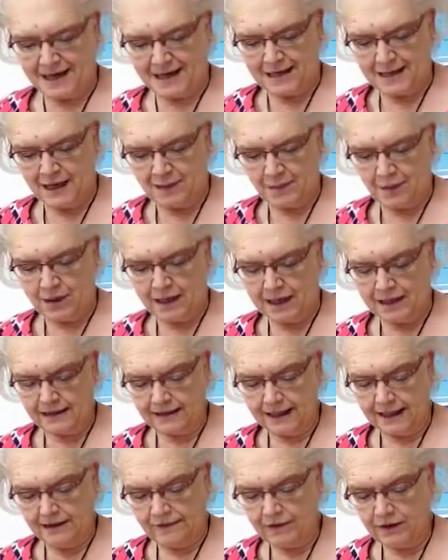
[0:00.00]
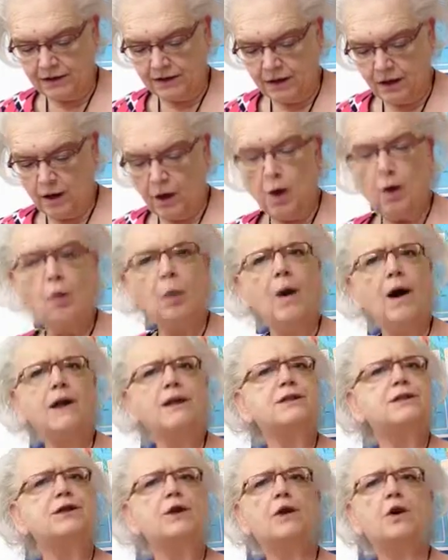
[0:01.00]
Number 11, what
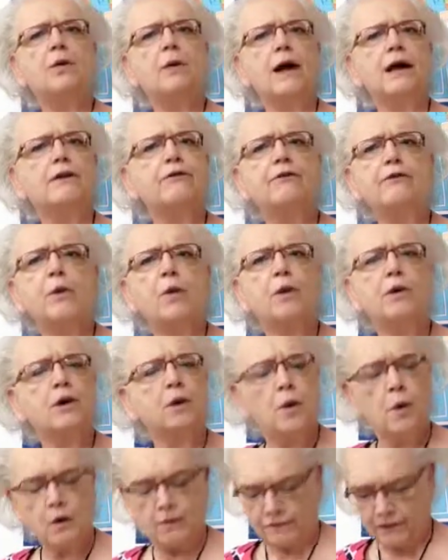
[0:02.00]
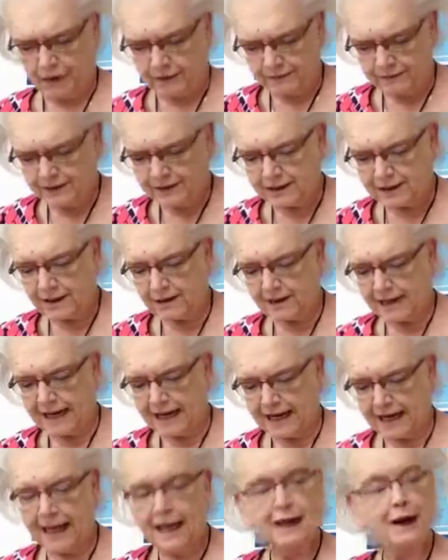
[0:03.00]
is the correct fork? Start that
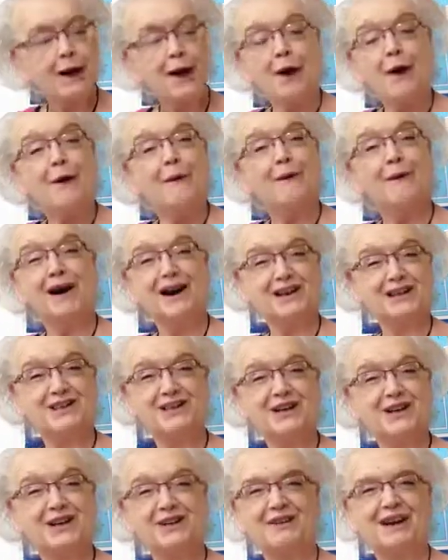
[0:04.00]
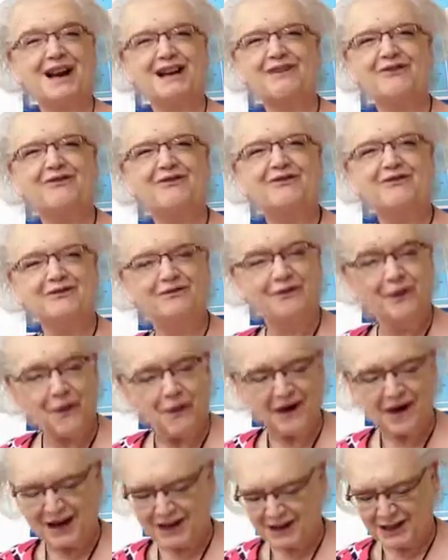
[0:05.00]
again. What is the correct
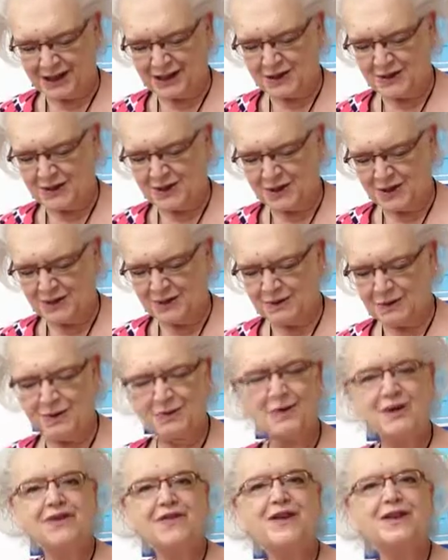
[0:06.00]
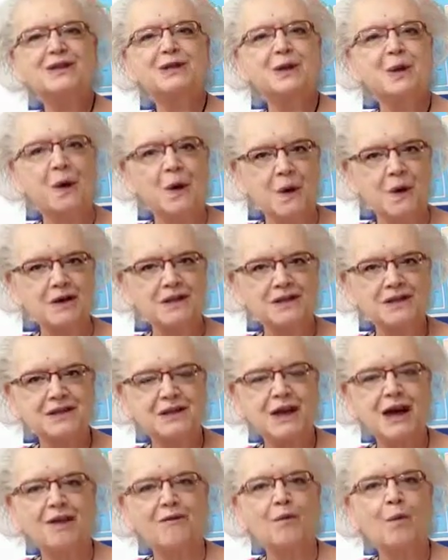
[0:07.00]
fork to use with this course?
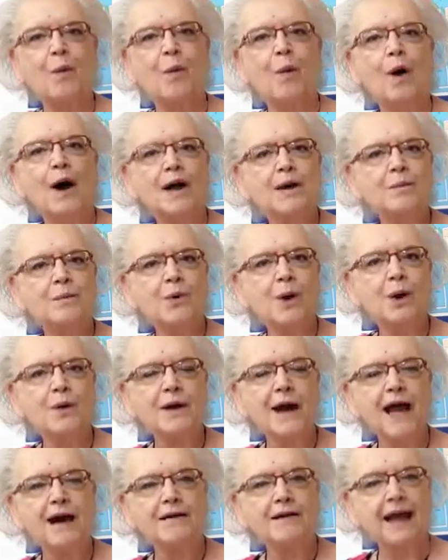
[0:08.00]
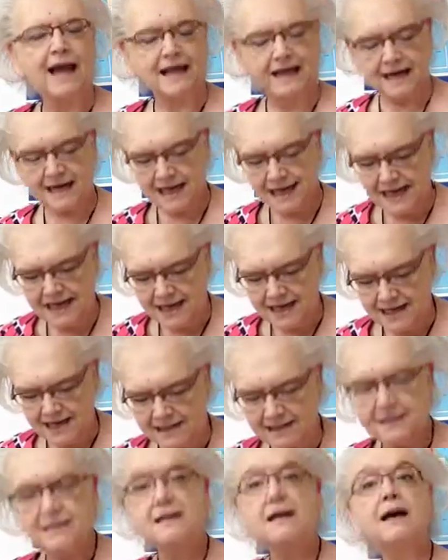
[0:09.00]
You have 1 pronoun, and it
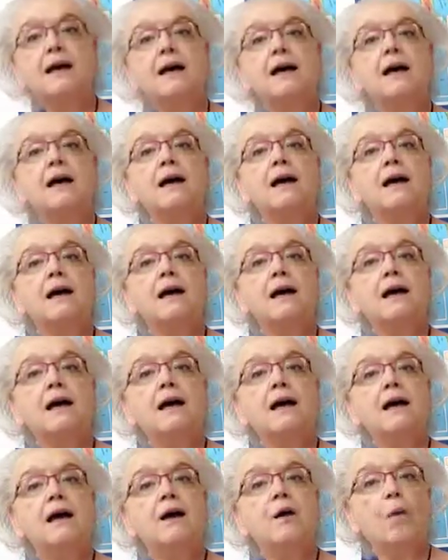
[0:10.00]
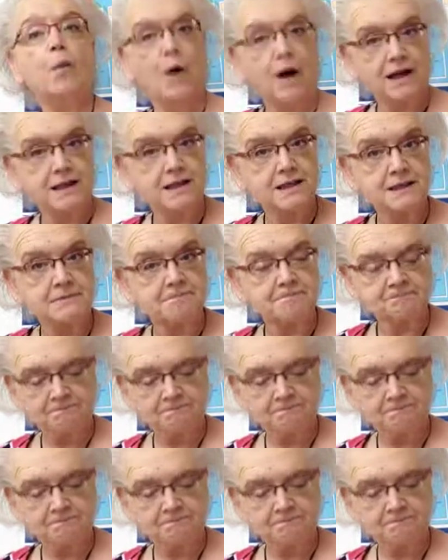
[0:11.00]
is what?